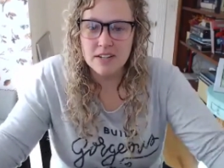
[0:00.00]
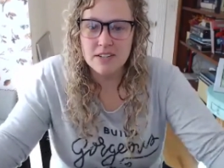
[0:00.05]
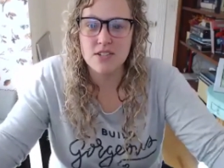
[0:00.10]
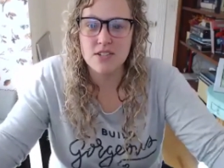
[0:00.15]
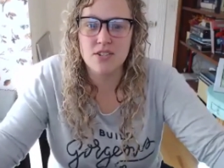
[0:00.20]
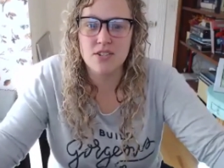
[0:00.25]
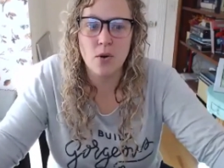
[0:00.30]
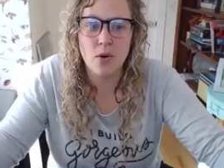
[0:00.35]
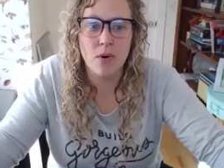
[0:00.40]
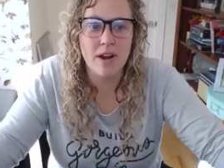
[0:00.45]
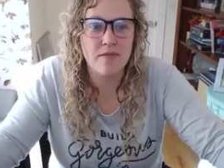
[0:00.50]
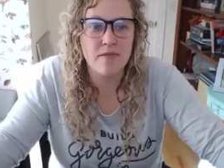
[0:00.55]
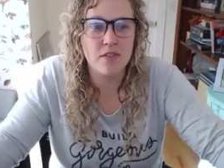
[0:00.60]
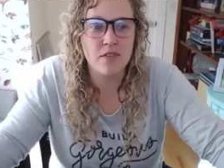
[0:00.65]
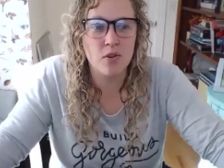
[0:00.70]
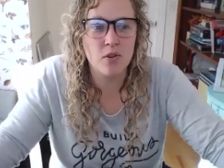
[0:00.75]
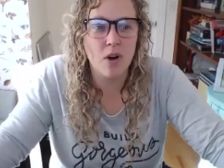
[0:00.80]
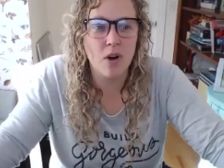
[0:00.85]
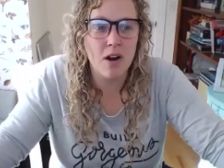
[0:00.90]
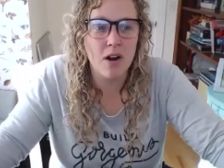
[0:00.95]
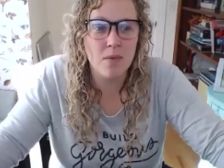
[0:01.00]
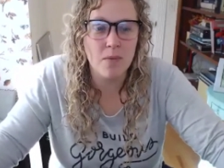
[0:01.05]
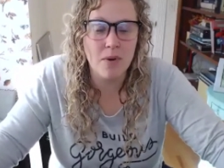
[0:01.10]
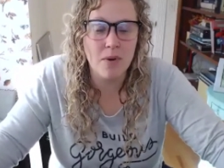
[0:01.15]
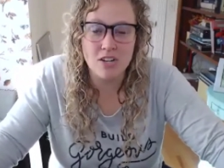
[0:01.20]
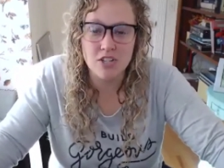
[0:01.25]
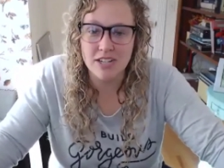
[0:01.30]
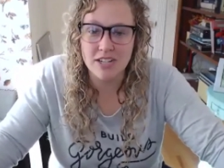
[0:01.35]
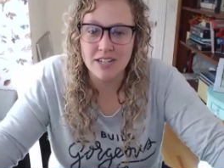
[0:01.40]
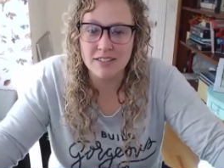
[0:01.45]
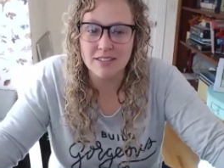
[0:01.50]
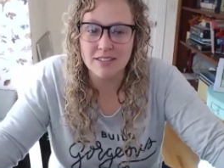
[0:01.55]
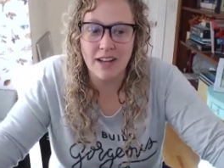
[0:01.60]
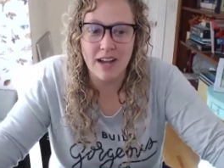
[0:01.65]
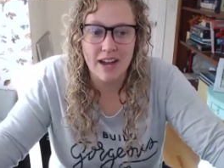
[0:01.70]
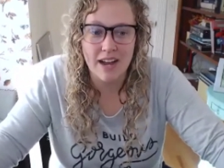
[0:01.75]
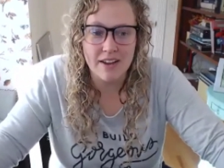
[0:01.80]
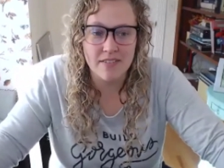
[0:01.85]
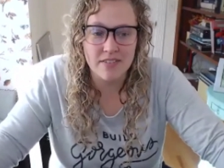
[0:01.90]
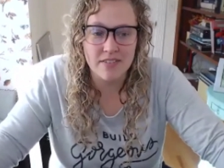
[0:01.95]
So if you are watching
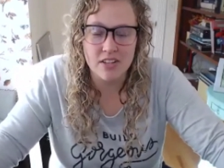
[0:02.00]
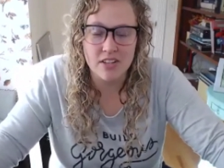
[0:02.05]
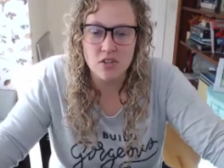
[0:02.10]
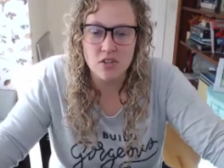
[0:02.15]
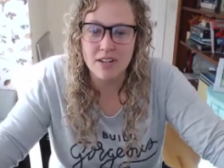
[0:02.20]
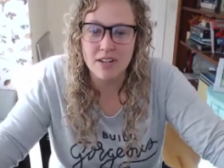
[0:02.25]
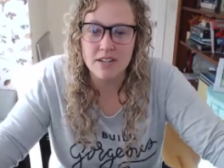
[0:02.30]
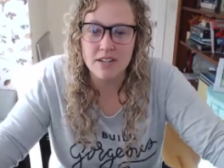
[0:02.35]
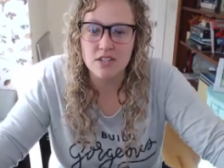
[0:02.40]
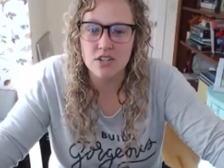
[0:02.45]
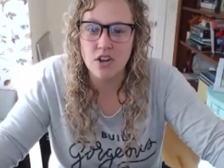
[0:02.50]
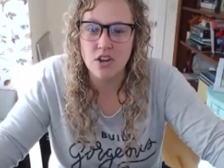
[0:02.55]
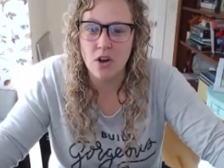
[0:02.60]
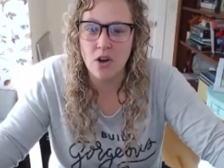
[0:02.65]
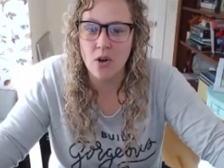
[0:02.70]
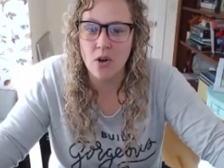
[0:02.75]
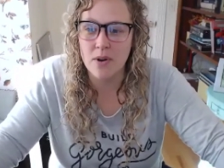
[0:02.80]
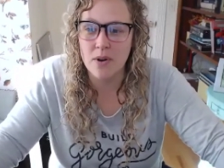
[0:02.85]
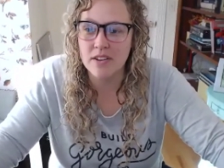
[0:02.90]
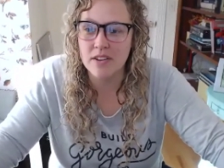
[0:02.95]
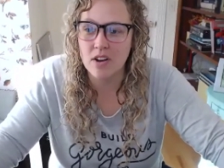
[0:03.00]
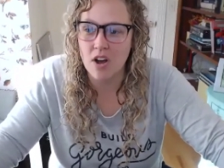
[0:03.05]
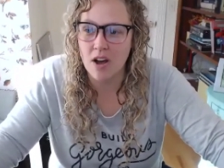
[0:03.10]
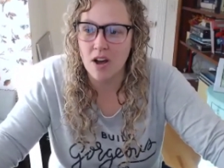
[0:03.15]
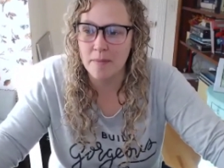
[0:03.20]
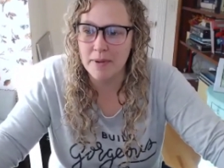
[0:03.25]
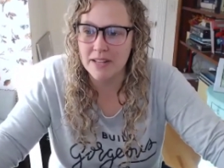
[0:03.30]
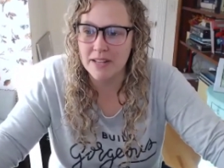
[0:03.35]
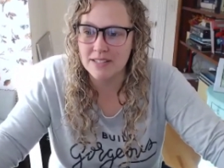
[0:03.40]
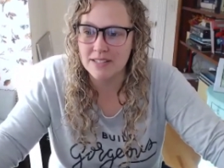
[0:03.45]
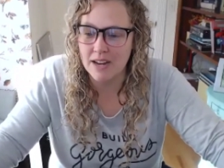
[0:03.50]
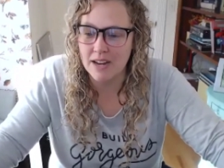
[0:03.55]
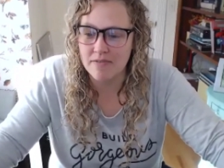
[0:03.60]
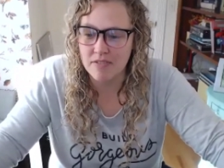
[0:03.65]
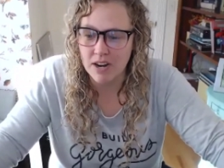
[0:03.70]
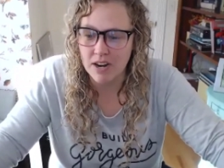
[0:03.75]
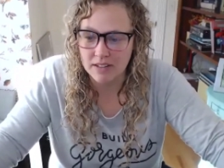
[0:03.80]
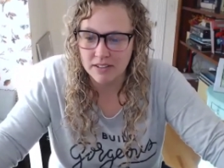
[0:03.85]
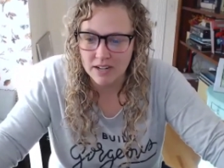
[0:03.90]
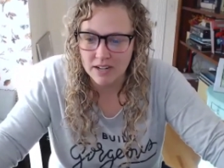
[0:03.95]
live, can you let us know in the comments? I
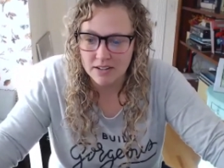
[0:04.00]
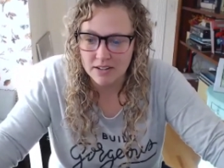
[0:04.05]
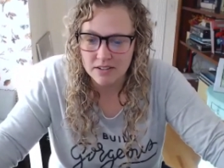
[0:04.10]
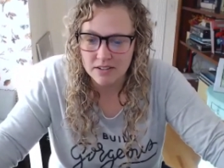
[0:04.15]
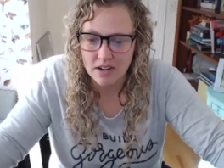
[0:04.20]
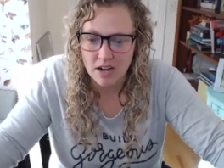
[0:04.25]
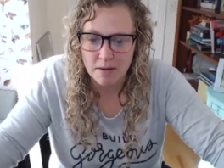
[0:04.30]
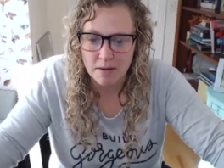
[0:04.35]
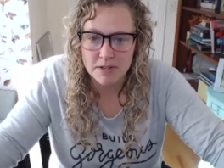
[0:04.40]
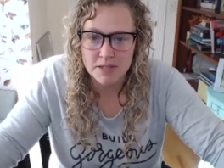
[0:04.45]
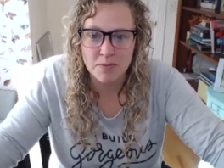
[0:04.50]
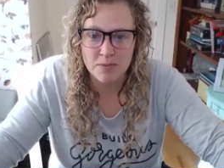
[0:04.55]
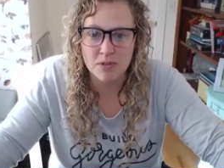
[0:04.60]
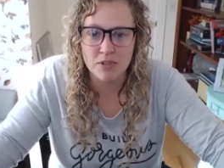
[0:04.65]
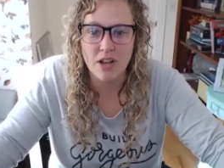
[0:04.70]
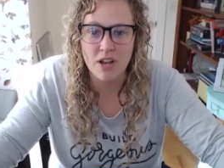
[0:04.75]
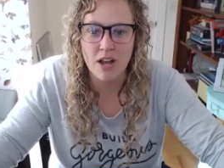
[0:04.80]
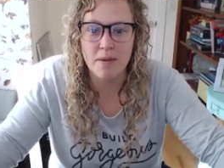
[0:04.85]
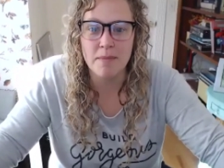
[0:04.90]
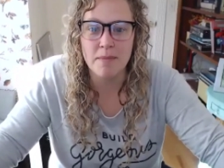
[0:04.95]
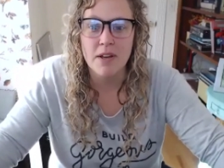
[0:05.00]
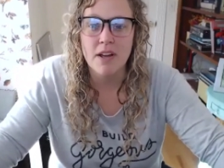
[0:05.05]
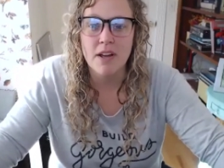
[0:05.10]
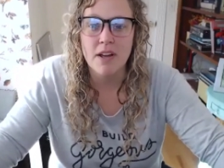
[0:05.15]
finally got the comments pulled up.